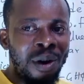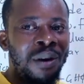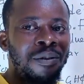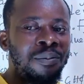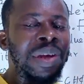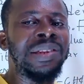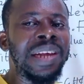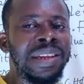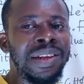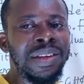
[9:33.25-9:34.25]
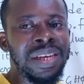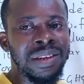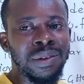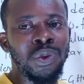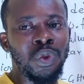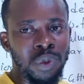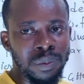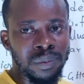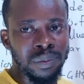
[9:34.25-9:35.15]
of percentages 2.